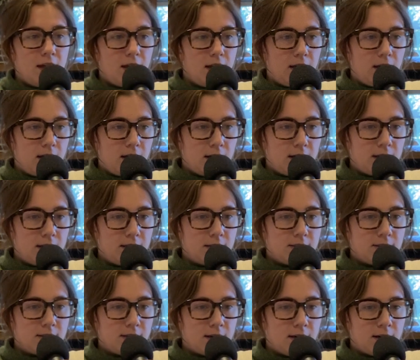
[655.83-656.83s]

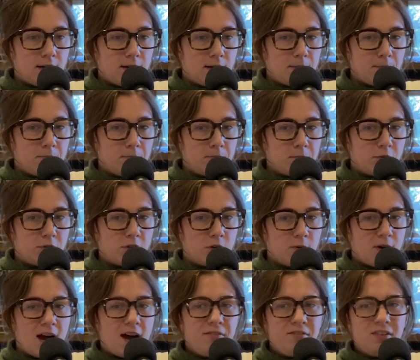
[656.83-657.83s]
And
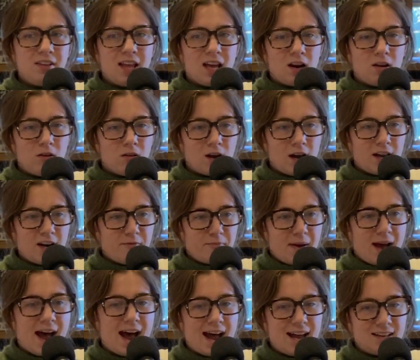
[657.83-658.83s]
so after that all kind of
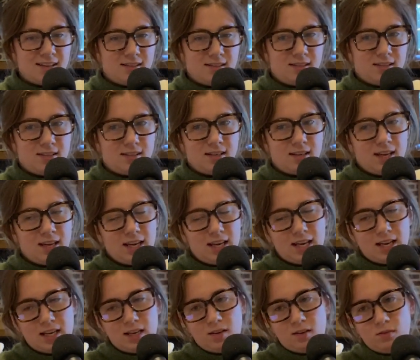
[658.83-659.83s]
passed
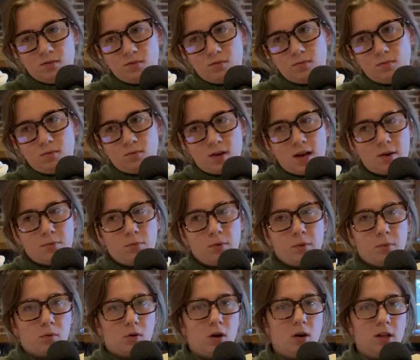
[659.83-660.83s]
and
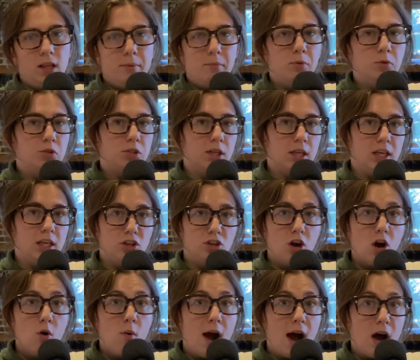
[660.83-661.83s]
we were all able to
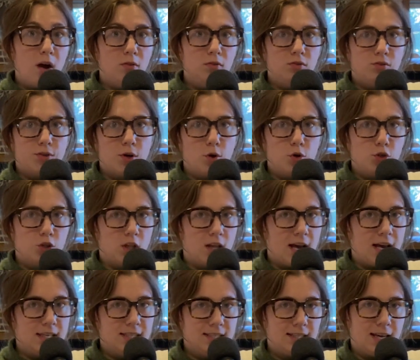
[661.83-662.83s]
go out and
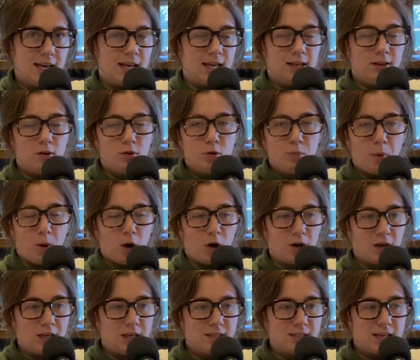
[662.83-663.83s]
socialize again, go to
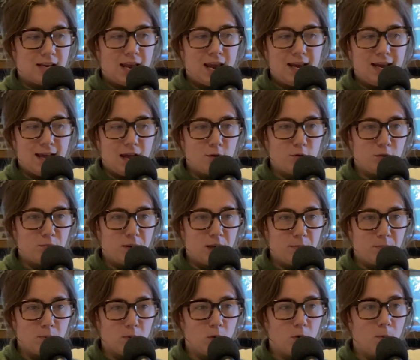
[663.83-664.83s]
parties and hang out with
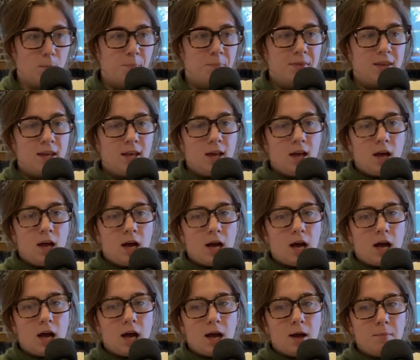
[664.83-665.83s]
people,
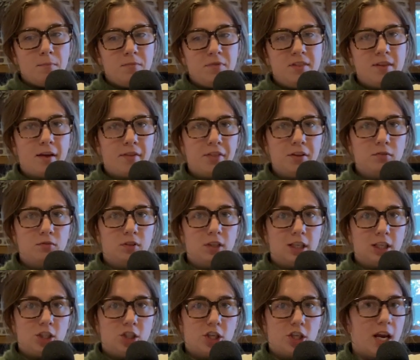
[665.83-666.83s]
nothing
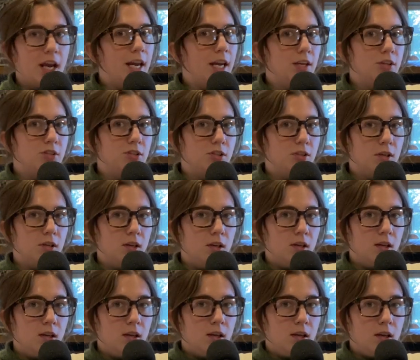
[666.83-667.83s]
really changed
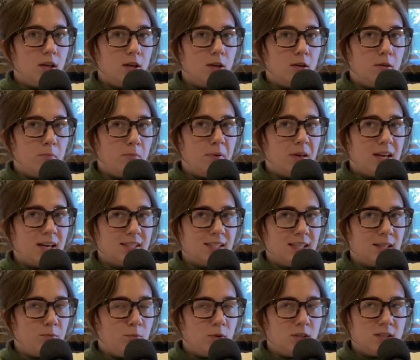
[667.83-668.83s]
because
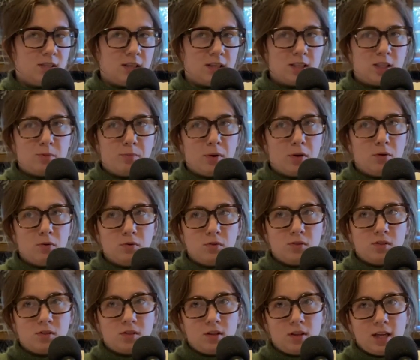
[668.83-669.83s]
I wasn't
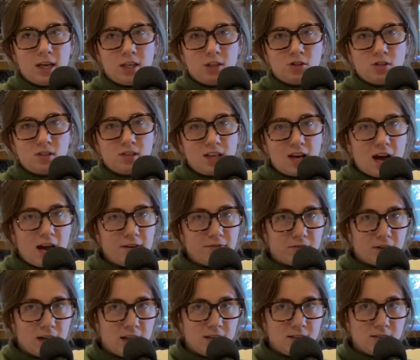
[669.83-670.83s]
exposed to like just guy
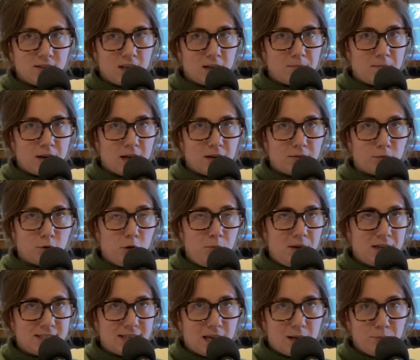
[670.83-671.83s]
friends. Like my
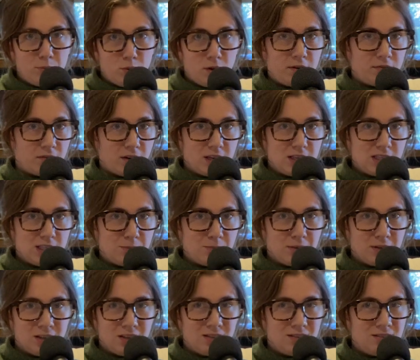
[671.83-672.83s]
roommates had boyfriends,
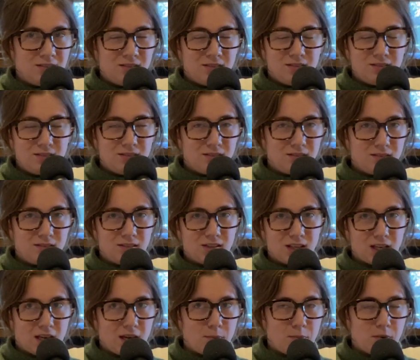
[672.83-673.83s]
but
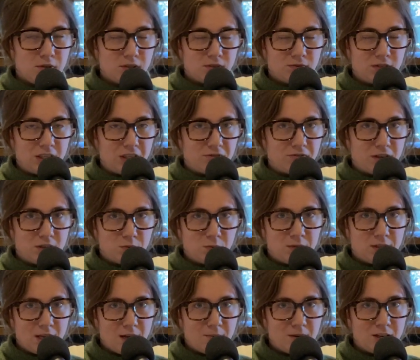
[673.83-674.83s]
like I wasn't really friends with
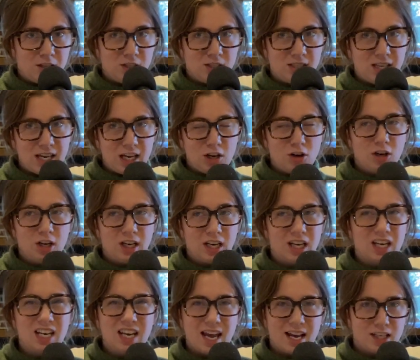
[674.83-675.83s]
them. I just like couldn't
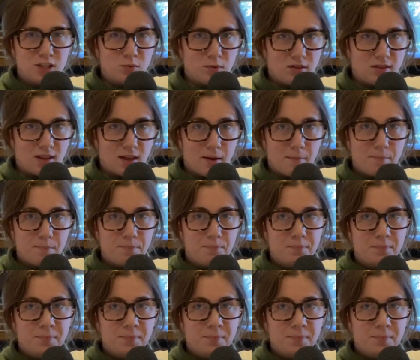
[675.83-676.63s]
connect with them.